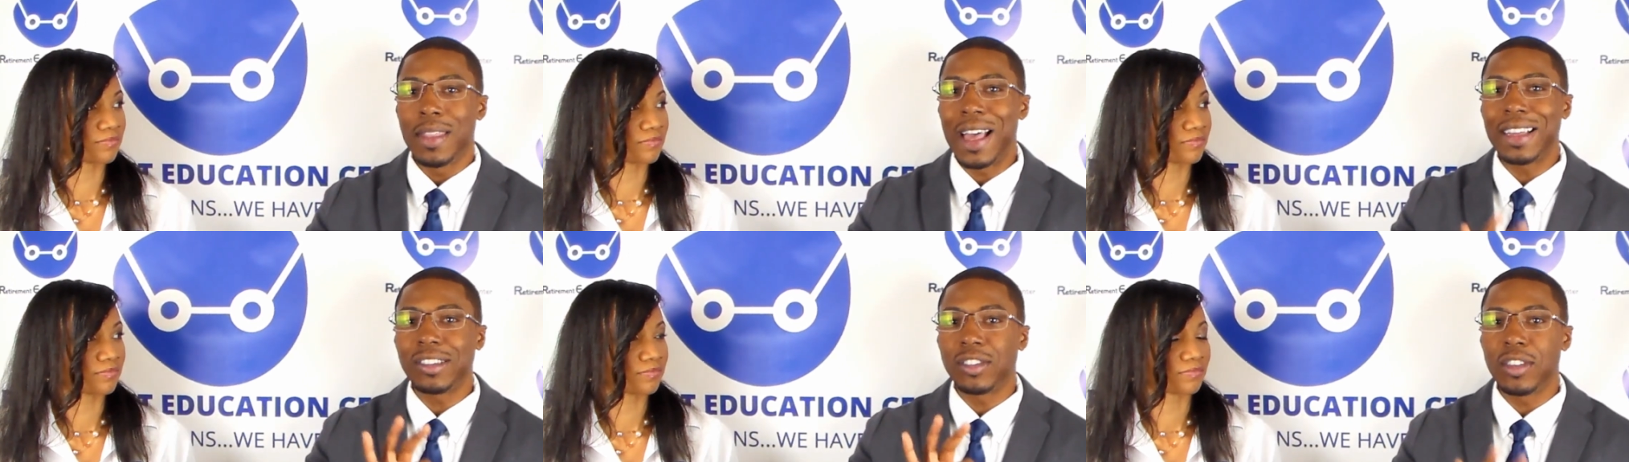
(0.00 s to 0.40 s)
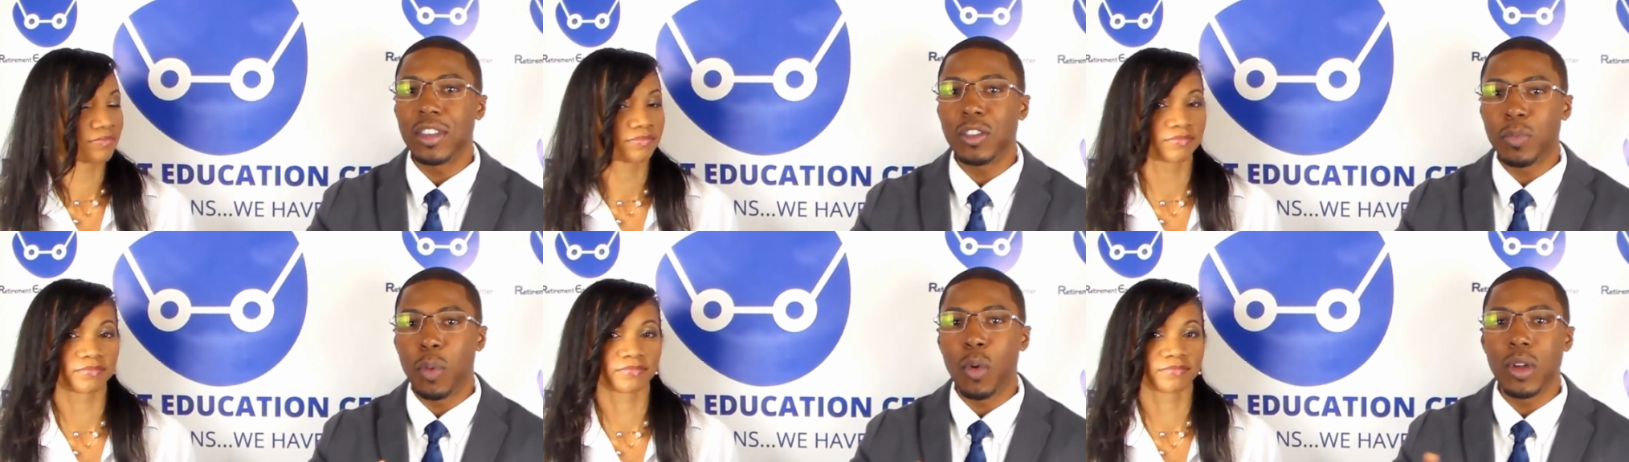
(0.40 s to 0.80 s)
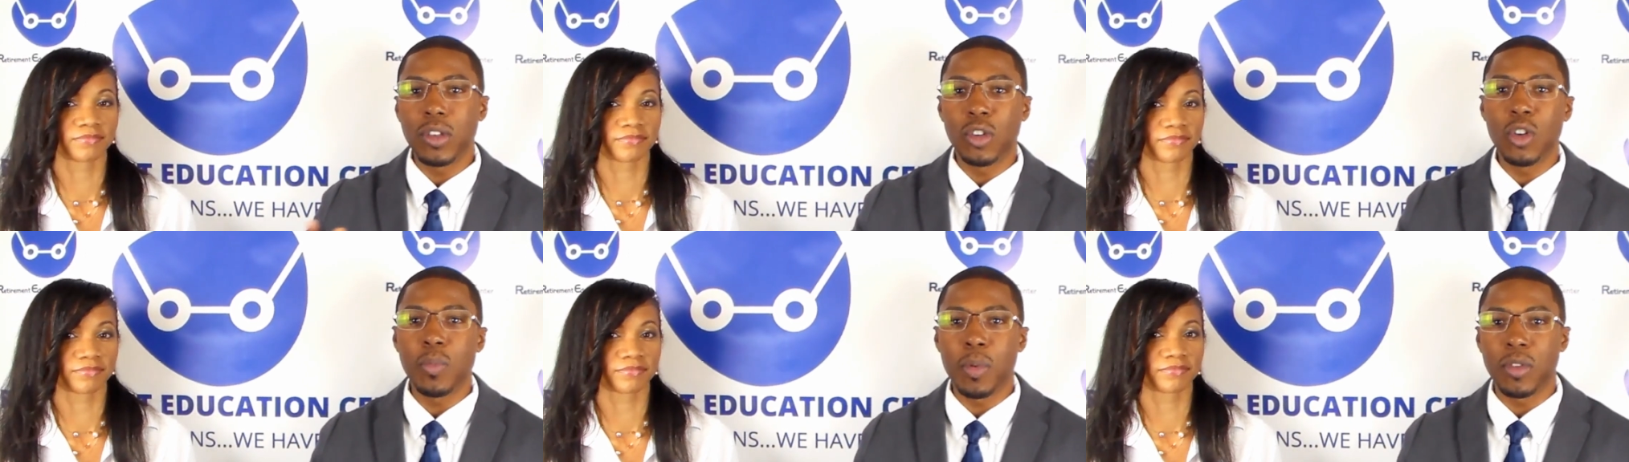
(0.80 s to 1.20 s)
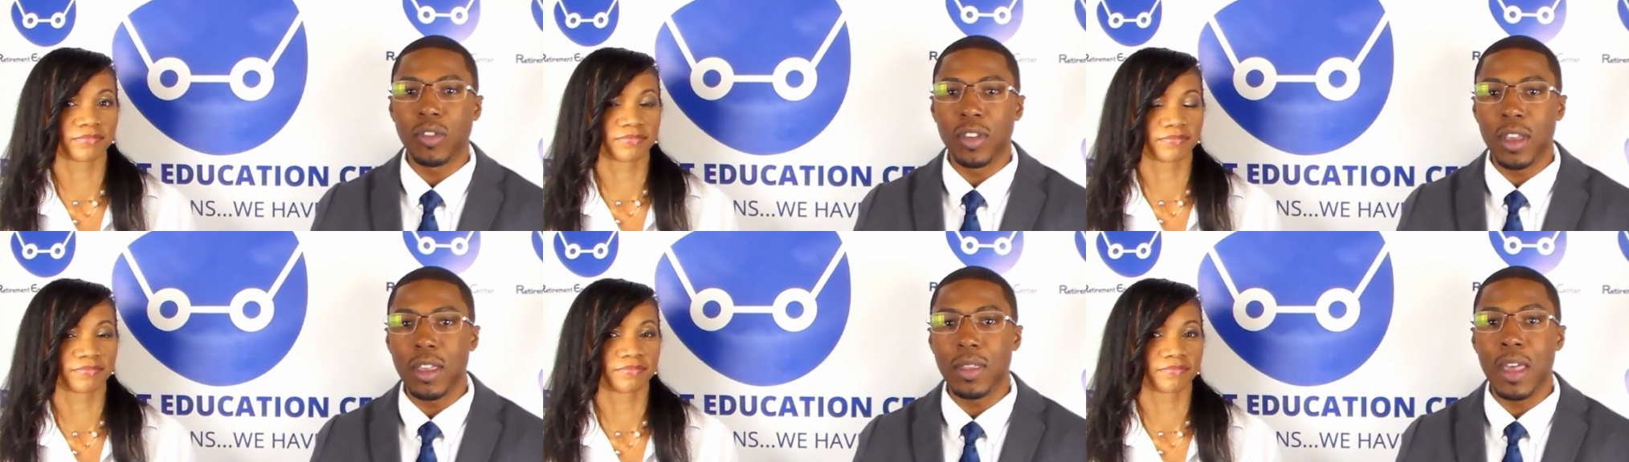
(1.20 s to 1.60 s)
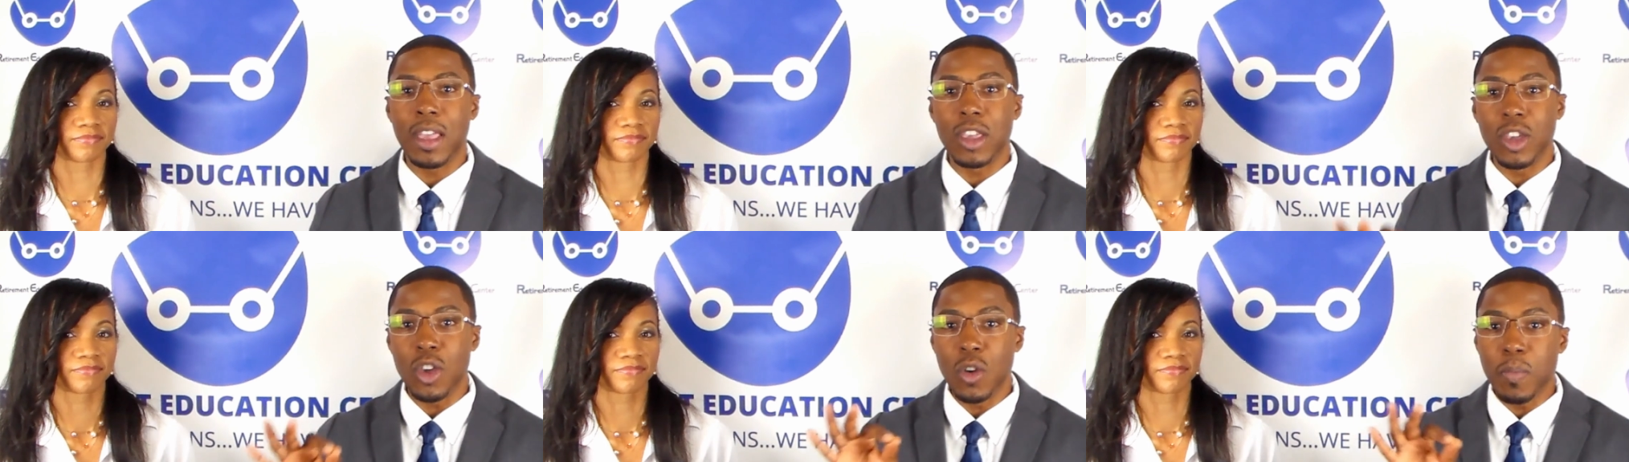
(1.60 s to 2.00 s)
Speaker 1: That 6.2%
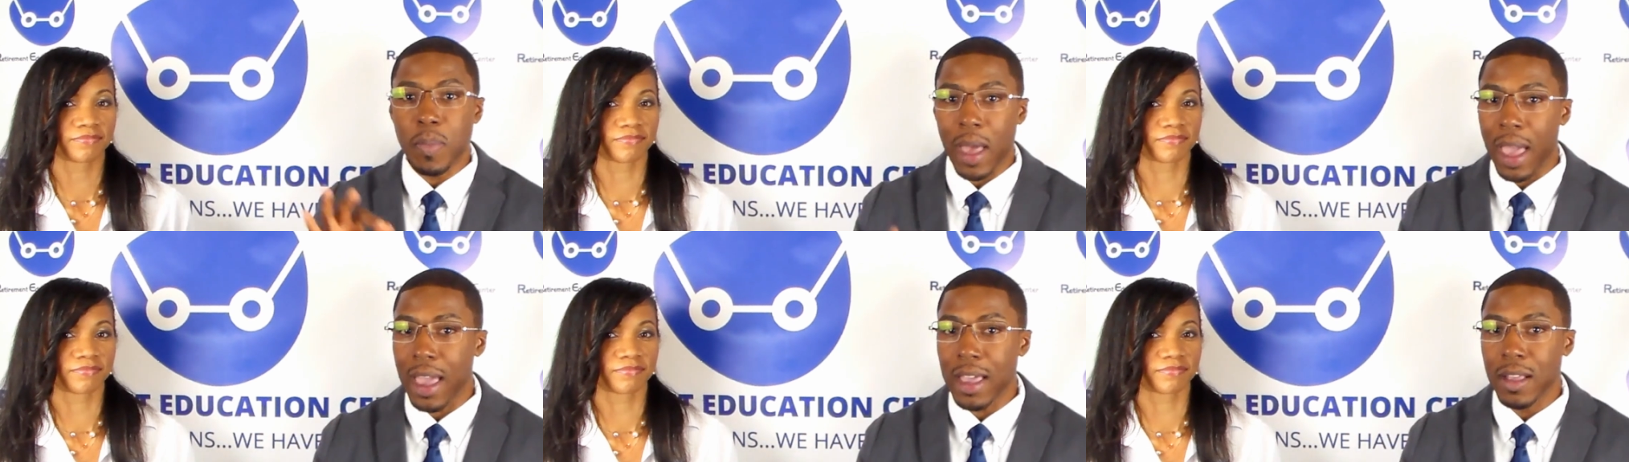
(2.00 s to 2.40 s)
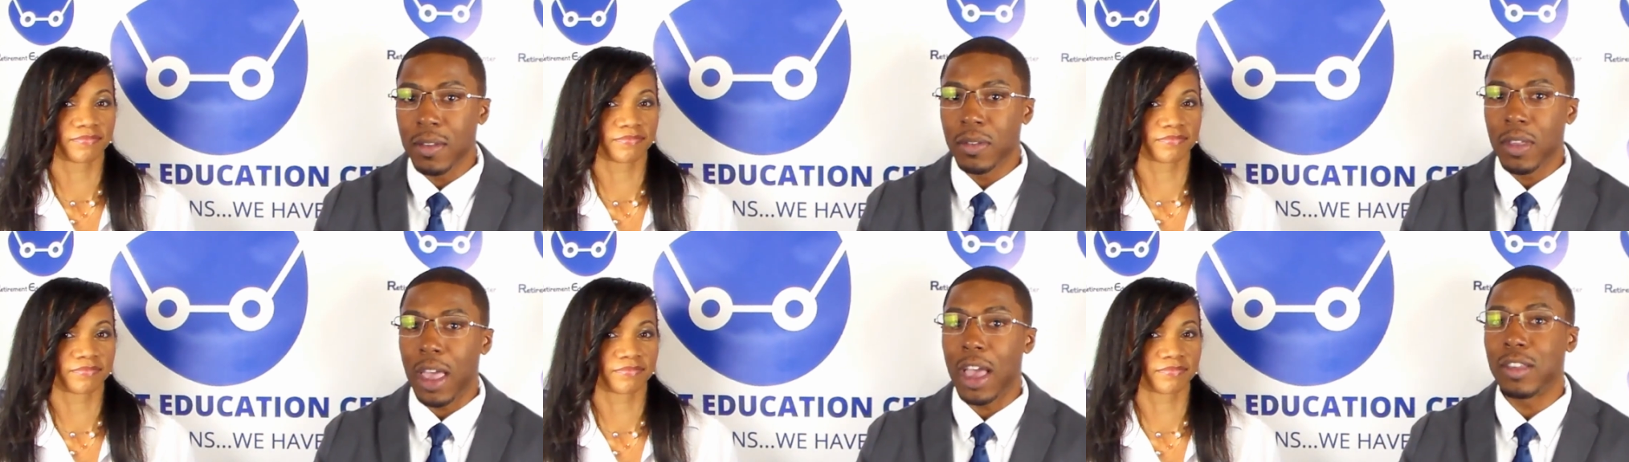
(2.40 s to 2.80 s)
that you pay